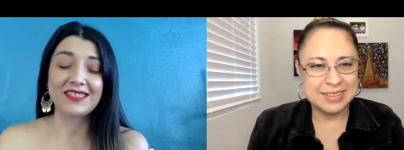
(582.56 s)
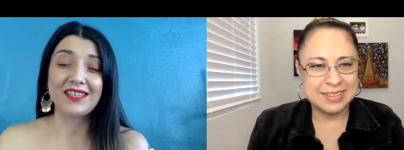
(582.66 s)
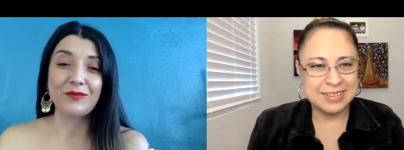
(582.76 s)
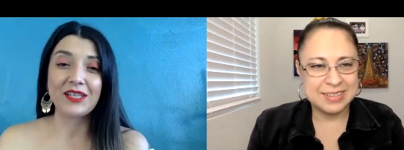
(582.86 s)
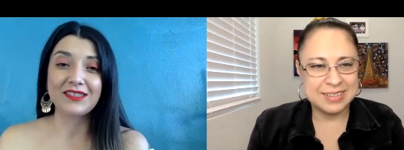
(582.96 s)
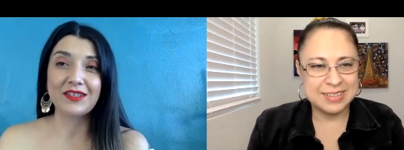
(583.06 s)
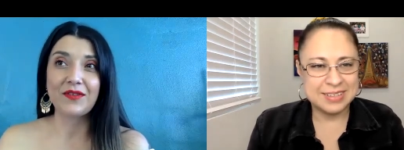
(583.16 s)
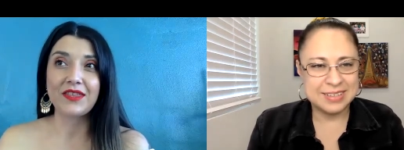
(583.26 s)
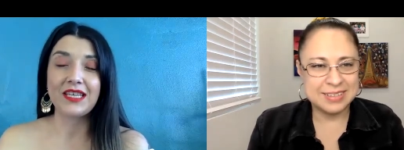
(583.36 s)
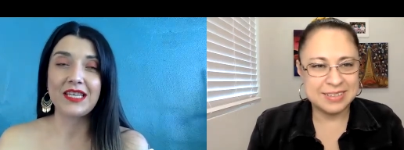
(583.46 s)
Speaker 1: give myself
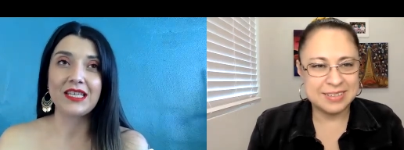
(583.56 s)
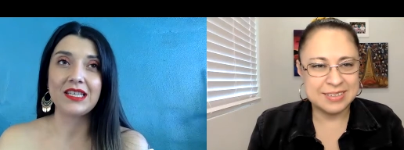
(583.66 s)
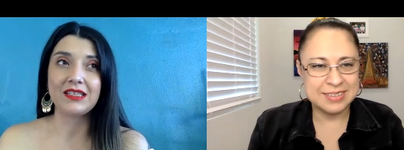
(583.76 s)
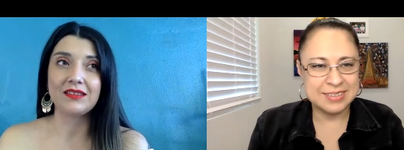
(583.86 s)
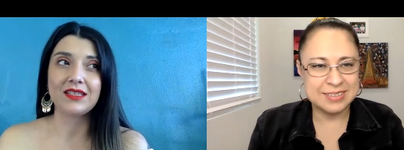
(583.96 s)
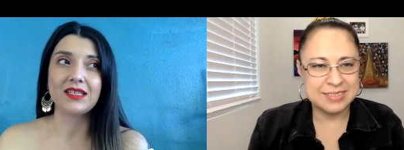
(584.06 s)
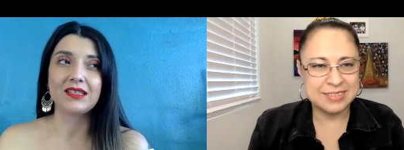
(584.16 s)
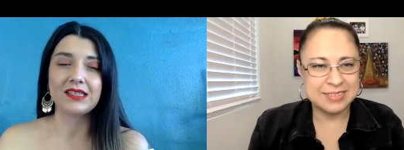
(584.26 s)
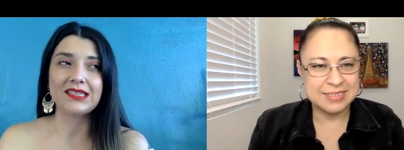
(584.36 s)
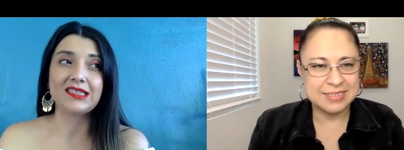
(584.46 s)
the the
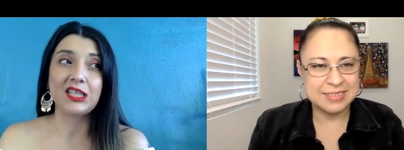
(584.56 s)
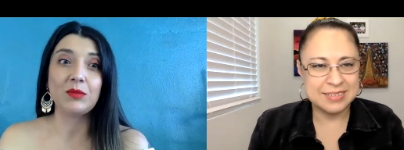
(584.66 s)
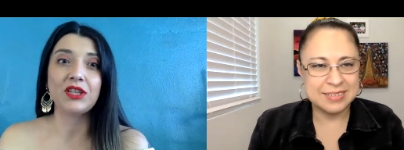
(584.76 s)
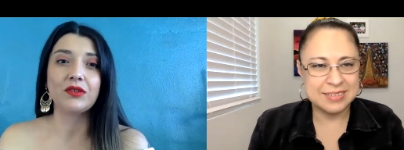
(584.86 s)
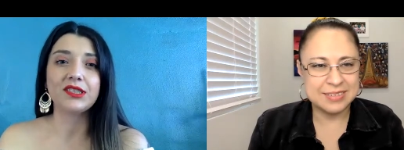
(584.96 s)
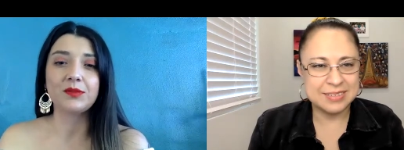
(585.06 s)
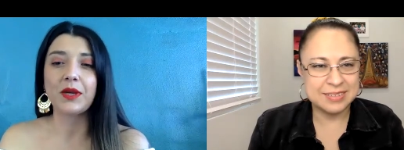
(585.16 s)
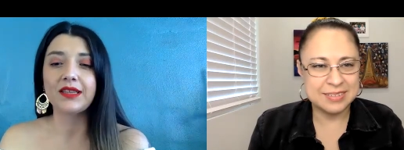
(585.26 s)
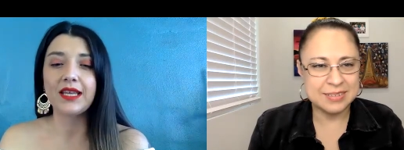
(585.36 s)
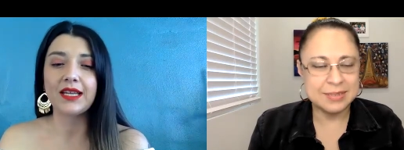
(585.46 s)
esteem and the
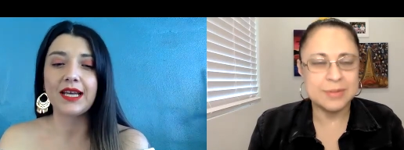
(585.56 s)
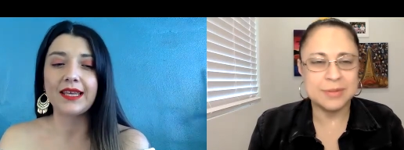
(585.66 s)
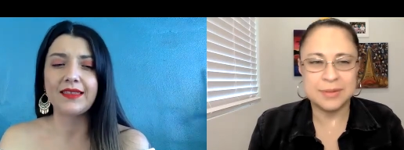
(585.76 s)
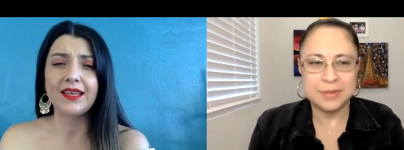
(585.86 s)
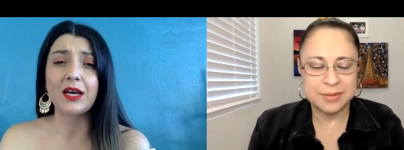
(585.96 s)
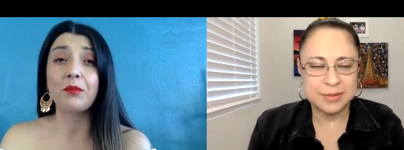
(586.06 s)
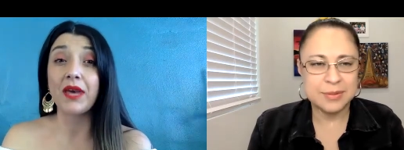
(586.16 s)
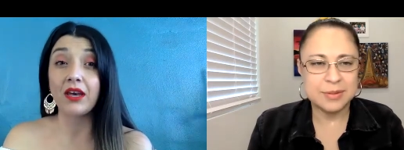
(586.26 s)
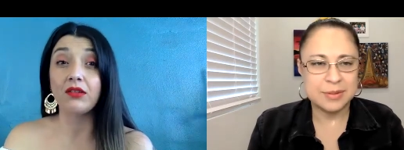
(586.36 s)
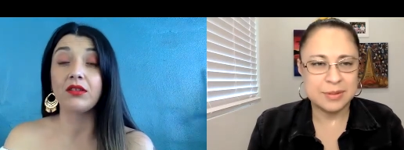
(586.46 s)
respect that I think a
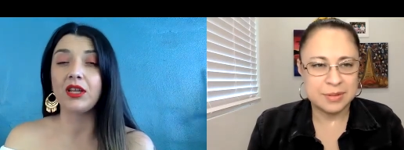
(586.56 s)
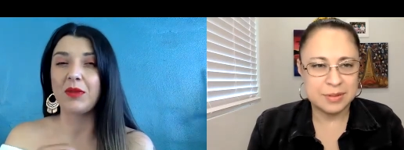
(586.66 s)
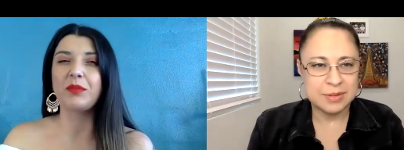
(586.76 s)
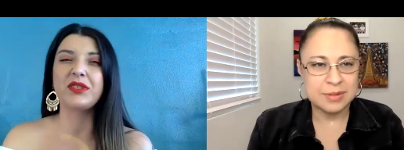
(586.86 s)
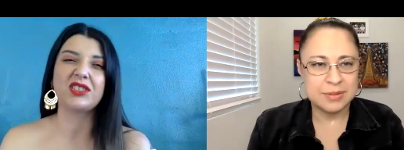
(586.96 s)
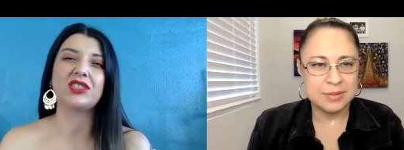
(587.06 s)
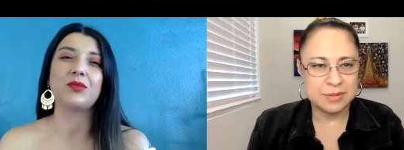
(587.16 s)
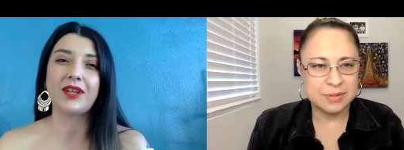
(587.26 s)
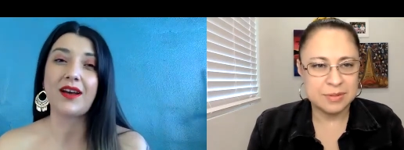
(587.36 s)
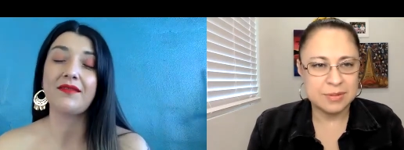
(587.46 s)
male in my position
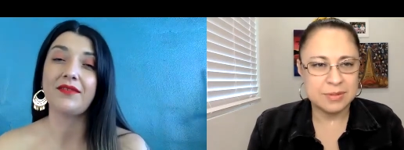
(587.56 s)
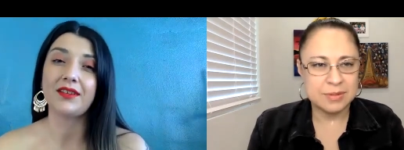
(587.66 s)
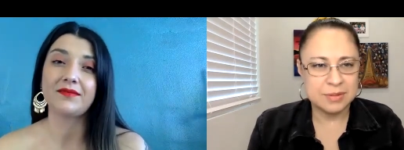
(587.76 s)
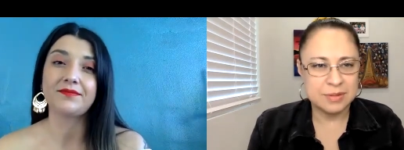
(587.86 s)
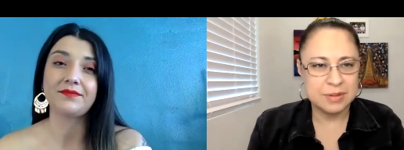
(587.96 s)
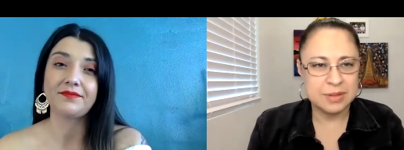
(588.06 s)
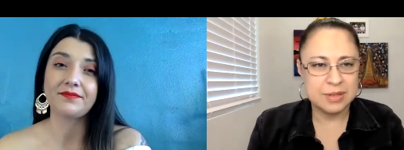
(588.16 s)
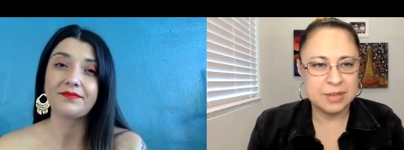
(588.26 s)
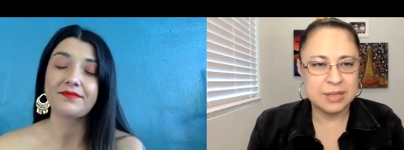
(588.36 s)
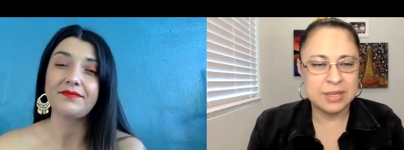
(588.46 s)
would have.
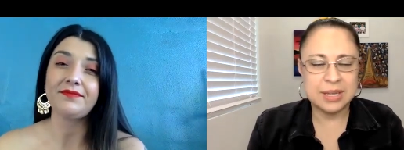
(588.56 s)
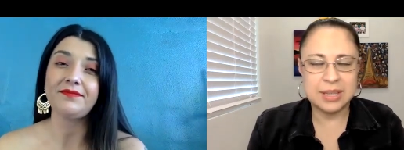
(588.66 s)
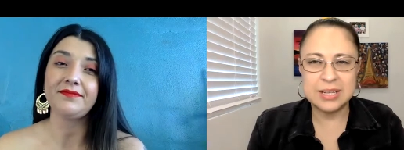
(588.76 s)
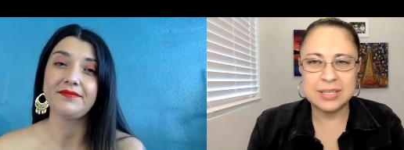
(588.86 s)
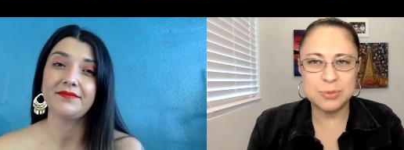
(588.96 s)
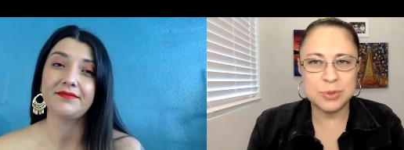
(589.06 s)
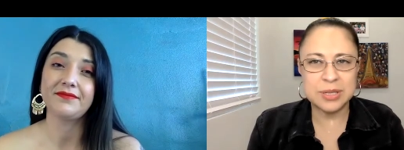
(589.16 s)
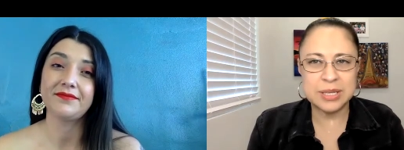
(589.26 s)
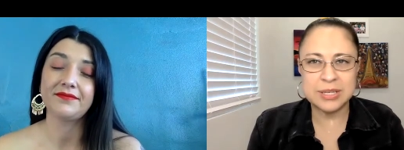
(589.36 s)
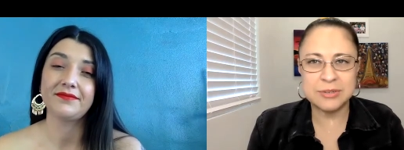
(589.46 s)
Speaker 2: Yeah, that's
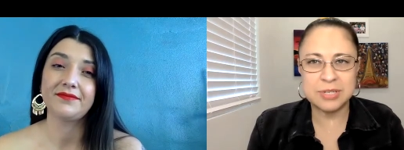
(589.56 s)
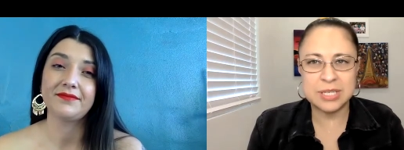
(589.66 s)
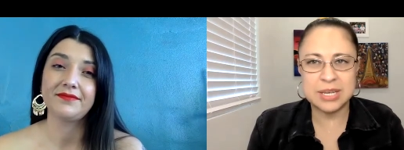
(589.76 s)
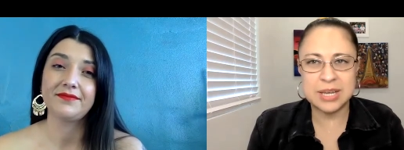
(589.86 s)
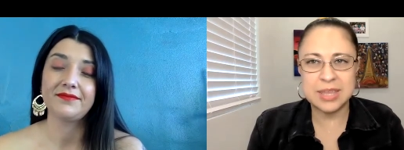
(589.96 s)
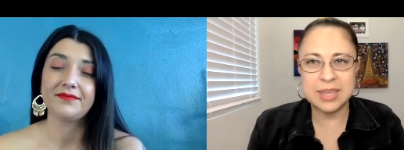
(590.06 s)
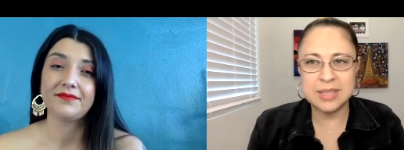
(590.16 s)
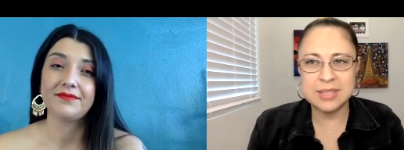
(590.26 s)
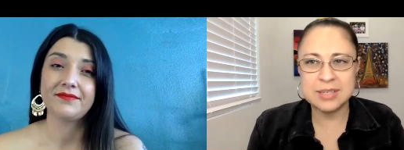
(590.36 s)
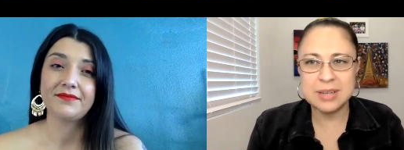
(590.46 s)
really interesting. I think
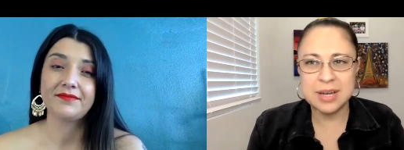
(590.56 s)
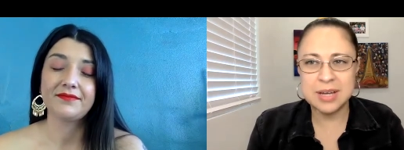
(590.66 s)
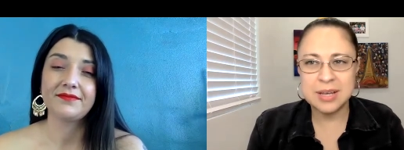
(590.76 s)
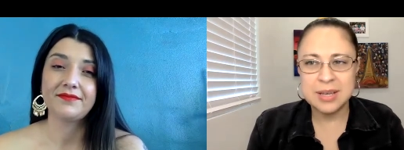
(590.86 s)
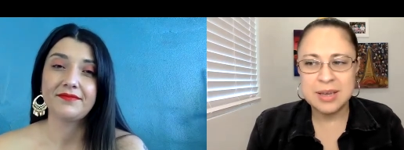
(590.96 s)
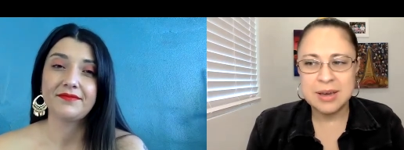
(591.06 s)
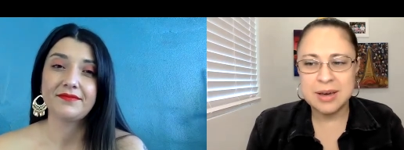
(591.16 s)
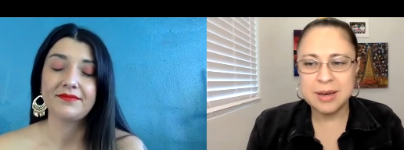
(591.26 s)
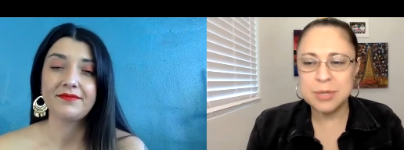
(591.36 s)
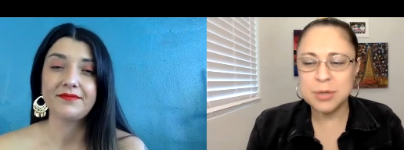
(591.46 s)
that's not
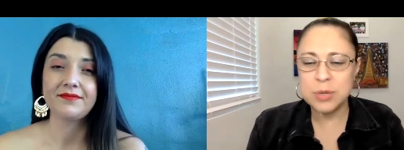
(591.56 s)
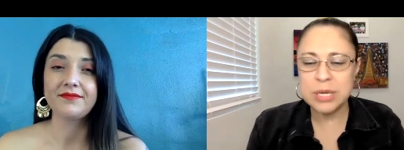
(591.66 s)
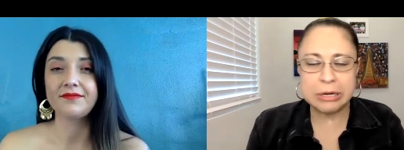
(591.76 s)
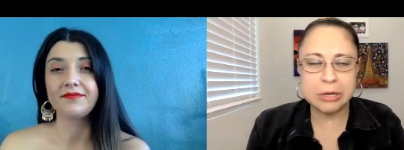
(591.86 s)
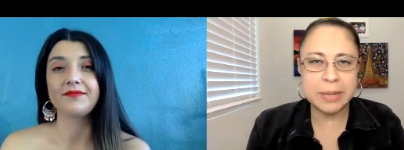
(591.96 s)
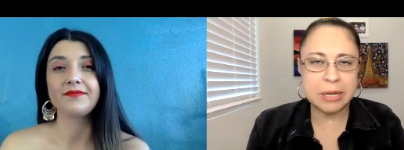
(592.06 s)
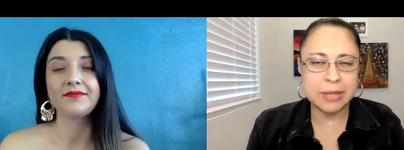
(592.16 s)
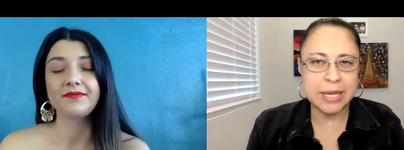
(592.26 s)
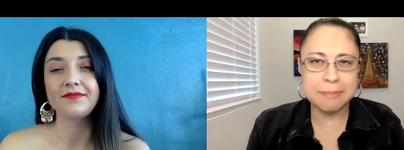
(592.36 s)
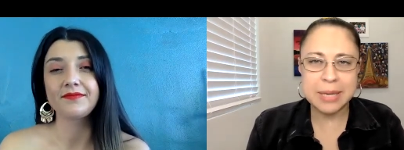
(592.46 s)
um, you know we hear about
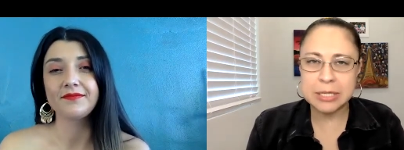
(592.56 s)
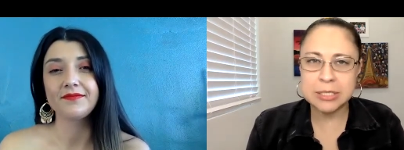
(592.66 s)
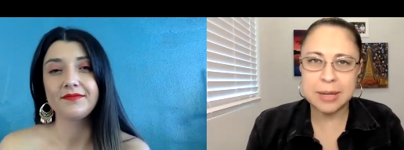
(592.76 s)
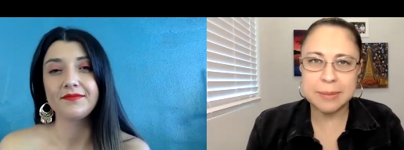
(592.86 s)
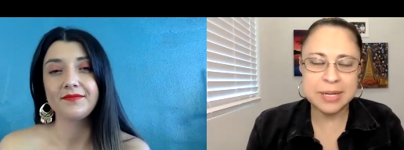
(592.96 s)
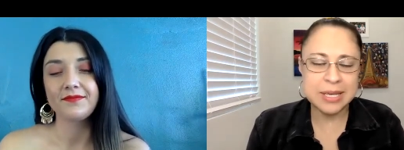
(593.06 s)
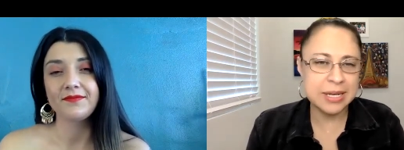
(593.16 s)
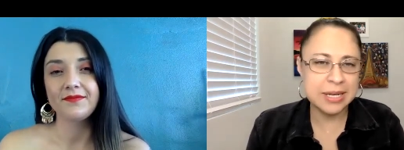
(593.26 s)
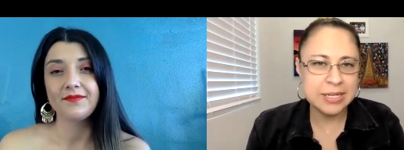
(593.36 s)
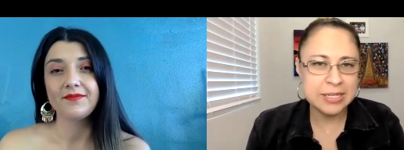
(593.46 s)
like male
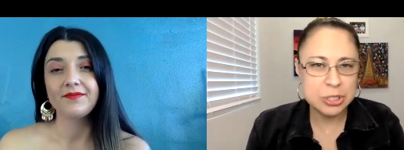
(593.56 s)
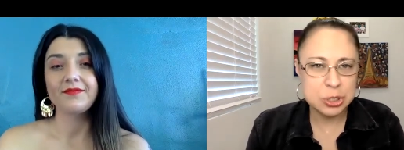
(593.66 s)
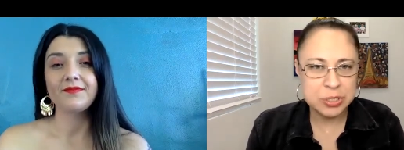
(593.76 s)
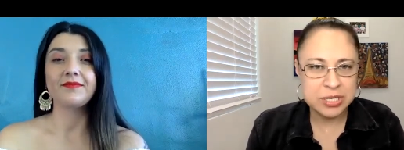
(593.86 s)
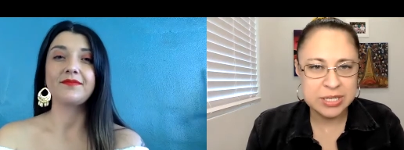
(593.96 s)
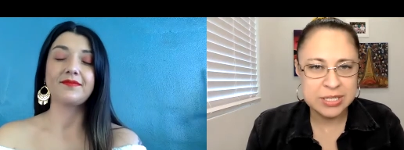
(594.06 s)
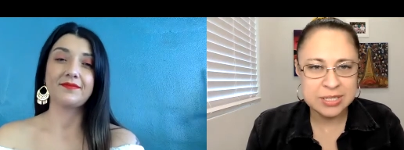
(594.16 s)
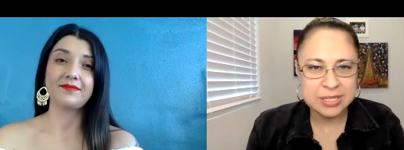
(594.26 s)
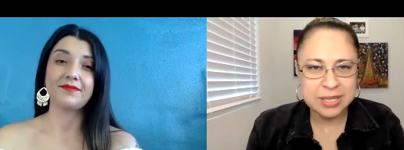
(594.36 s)
dominated industries